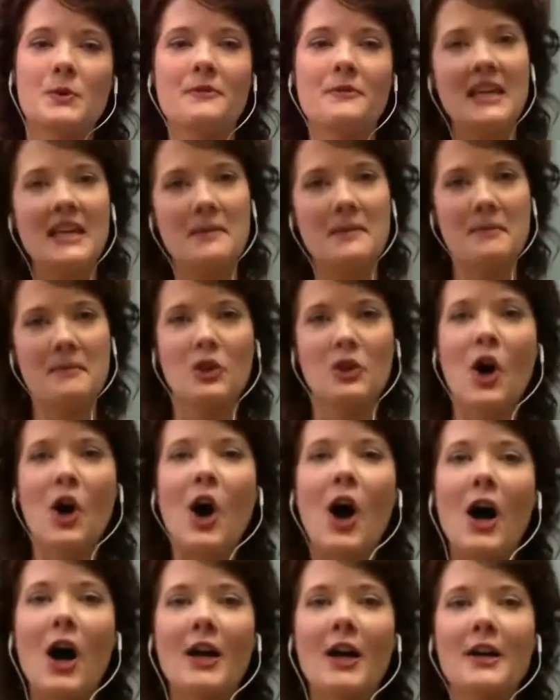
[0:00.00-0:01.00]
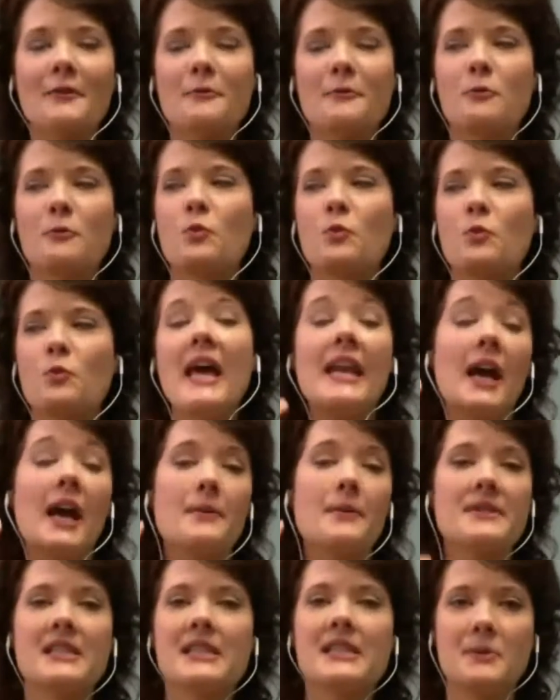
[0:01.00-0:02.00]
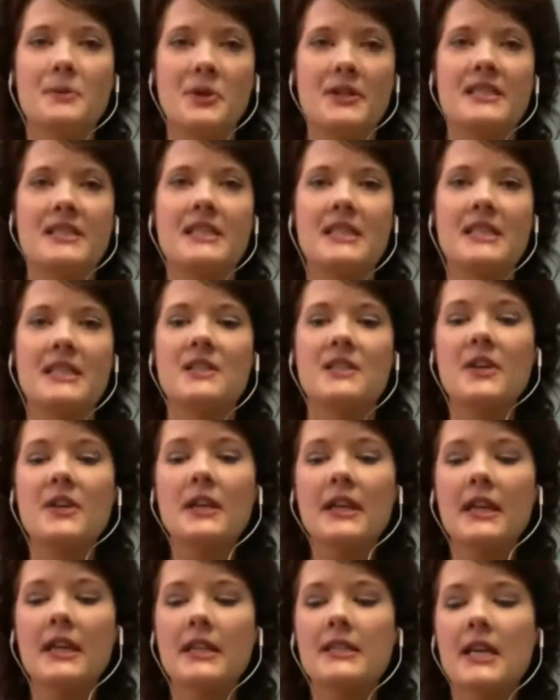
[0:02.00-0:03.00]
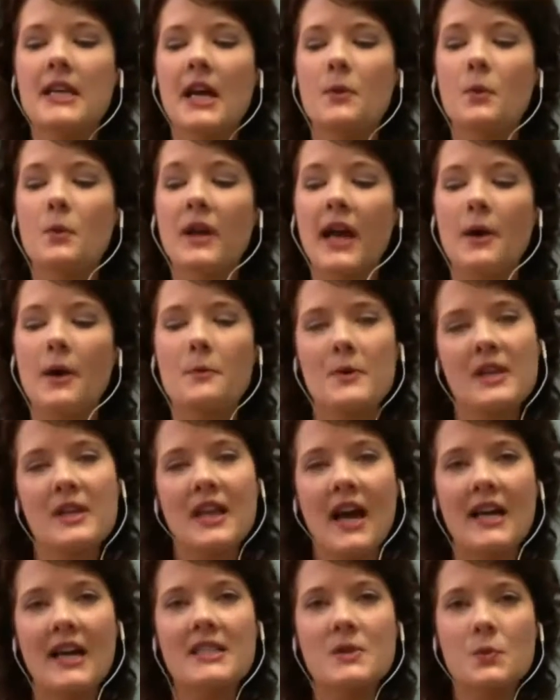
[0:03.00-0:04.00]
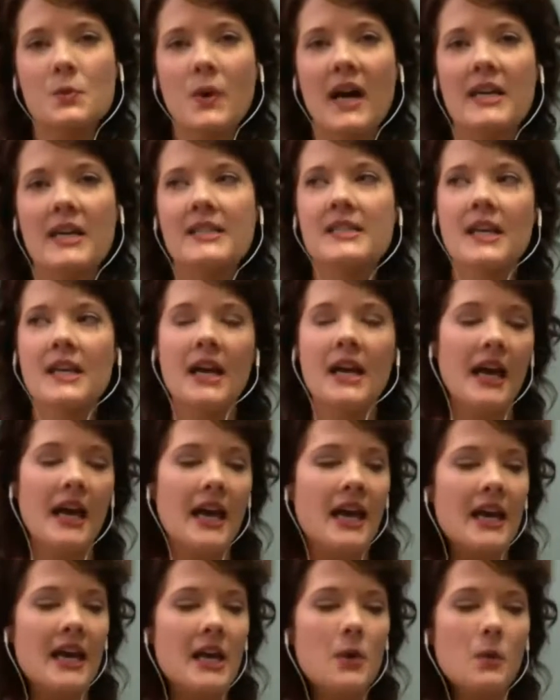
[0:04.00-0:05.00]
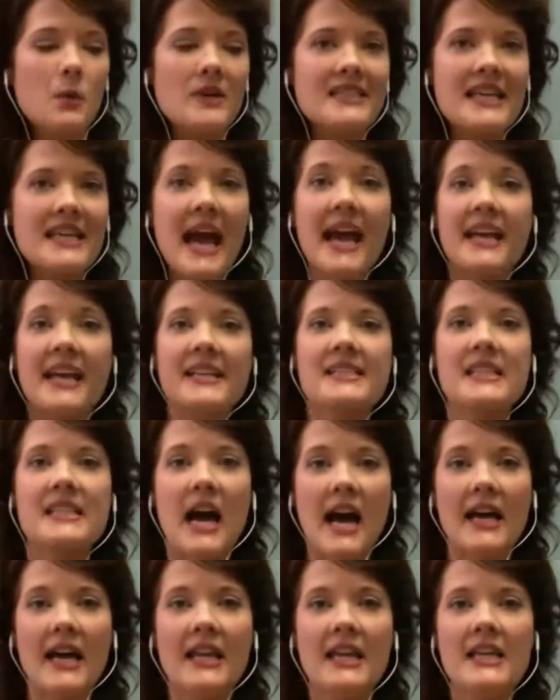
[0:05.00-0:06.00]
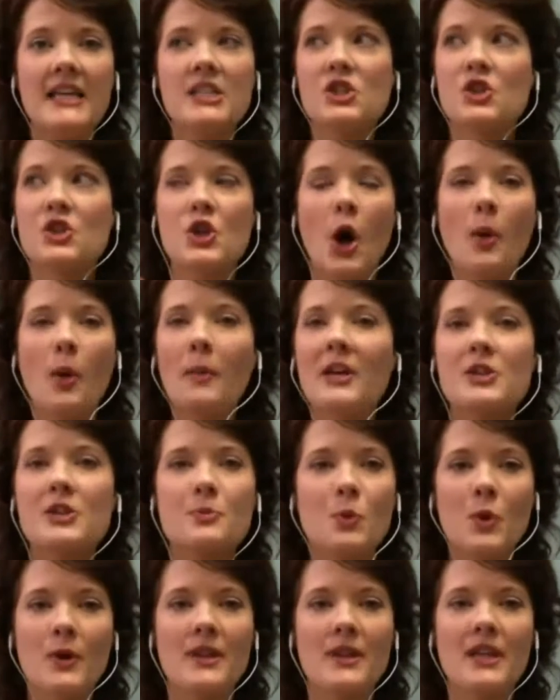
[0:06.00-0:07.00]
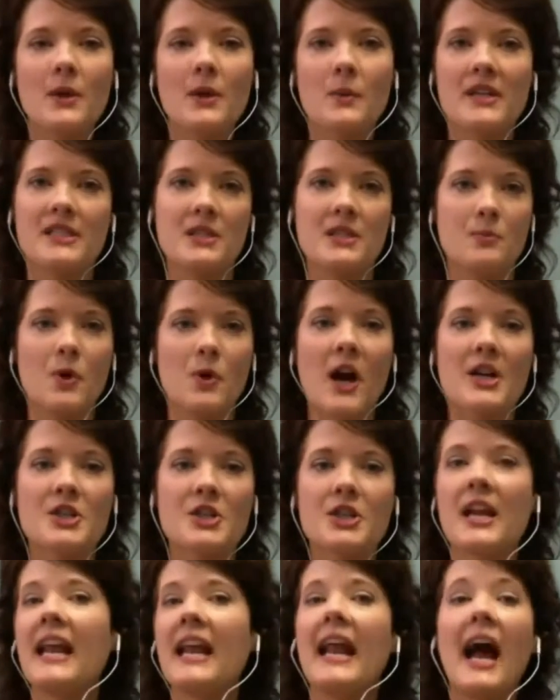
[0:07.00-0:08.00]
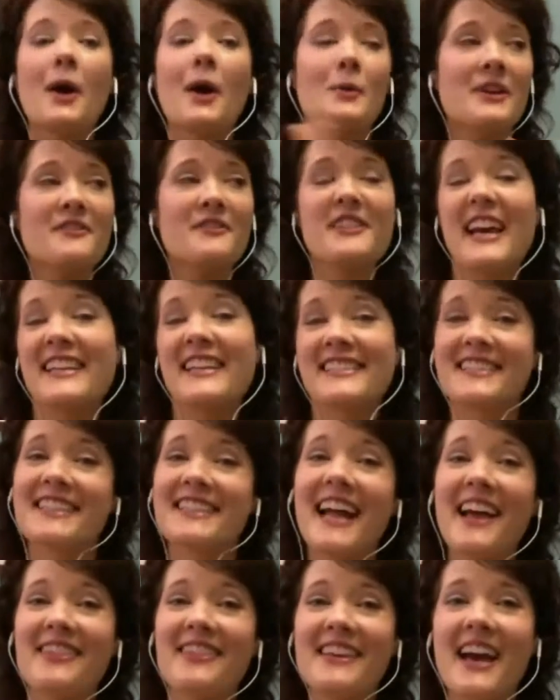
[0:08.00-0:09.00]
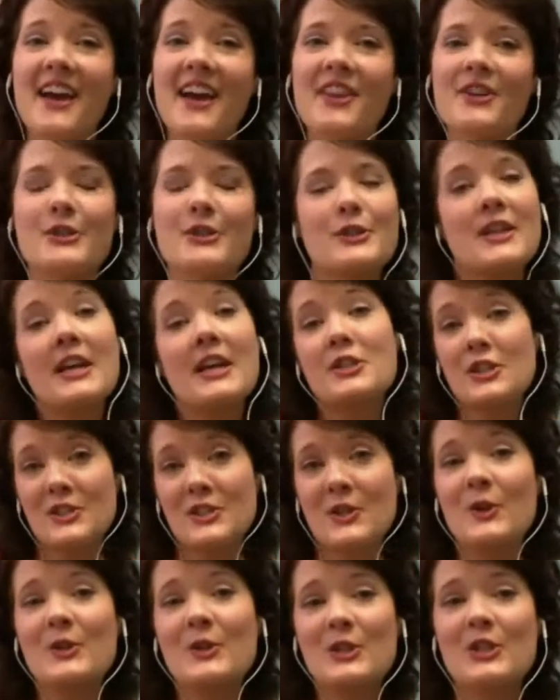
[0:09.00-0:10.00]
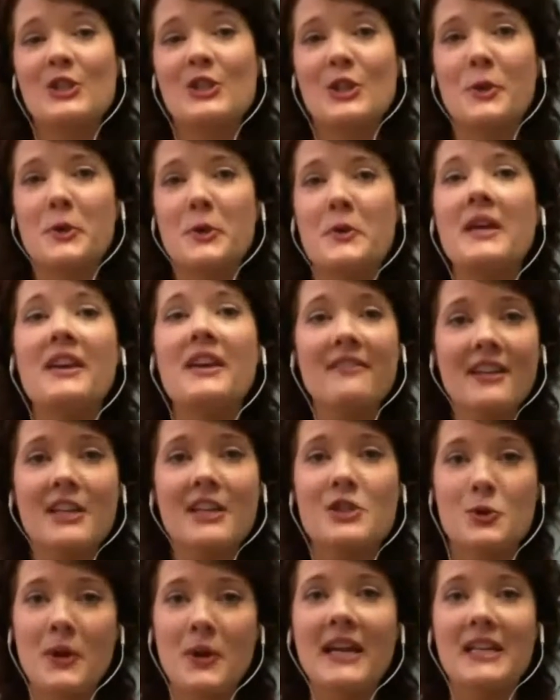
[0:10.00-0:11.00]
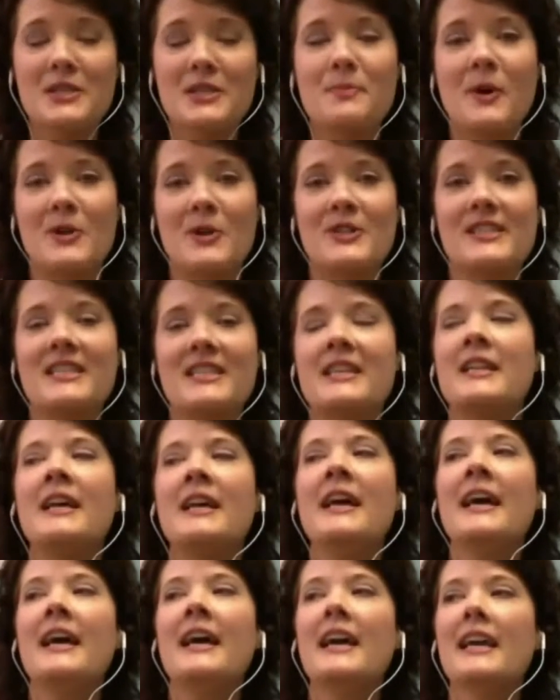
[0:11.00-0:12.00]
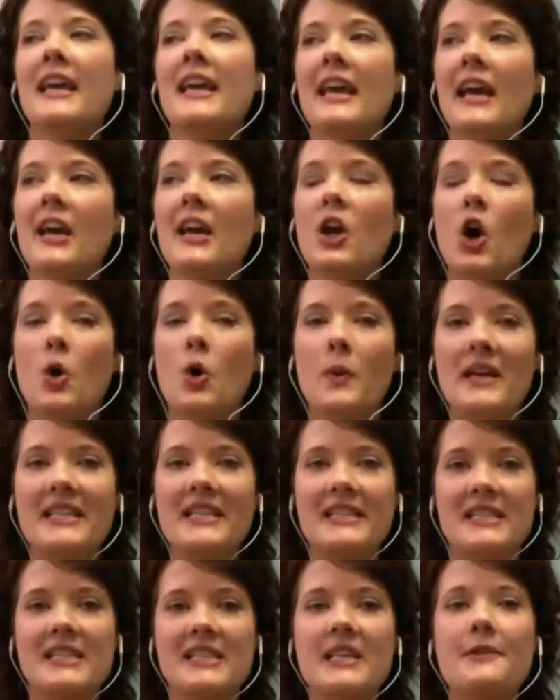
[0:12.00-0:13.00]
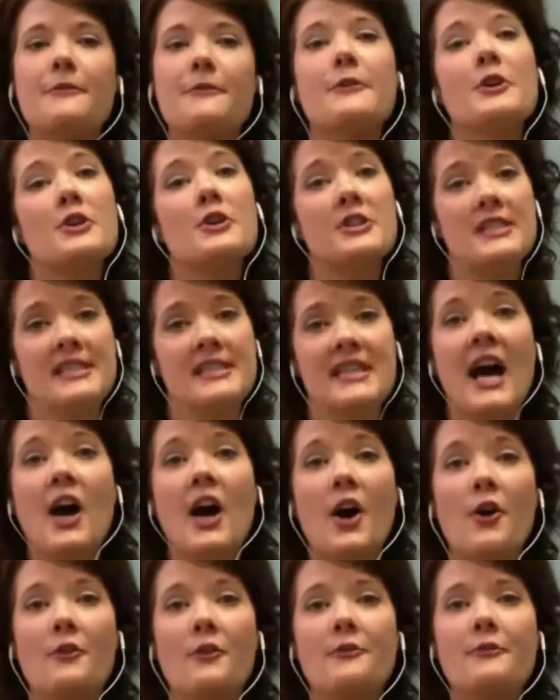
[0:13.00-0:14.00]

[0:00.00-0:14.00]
keep a log of when I was experiencing these feelings. And what I realized was it was anxiety so much more than it was depression. And I would have guessed it at the other. So that just goes to show you, even a trained person can't always see for yourself